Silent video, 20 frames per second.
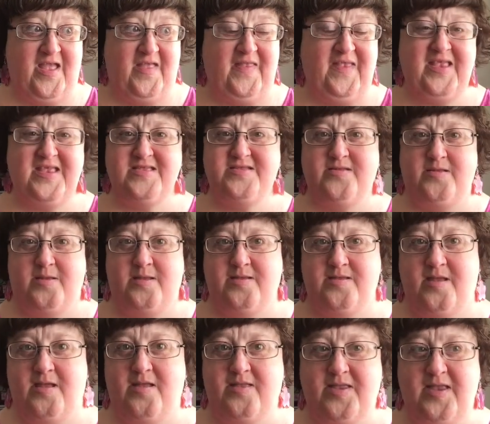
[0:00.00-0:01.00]
I
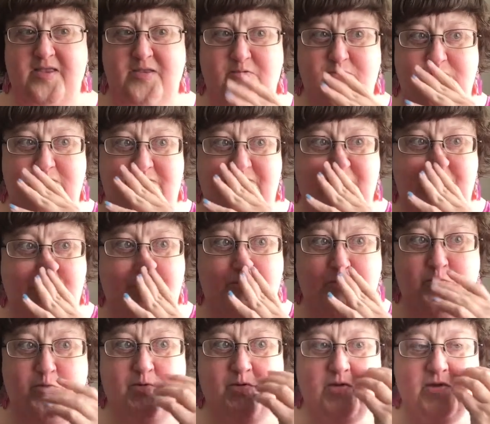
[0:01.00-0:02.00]
think there's a
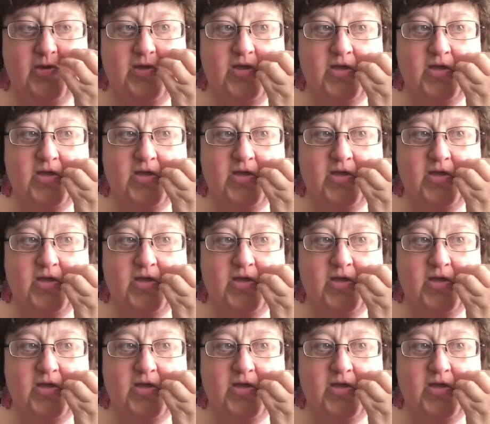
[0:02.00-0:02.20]
few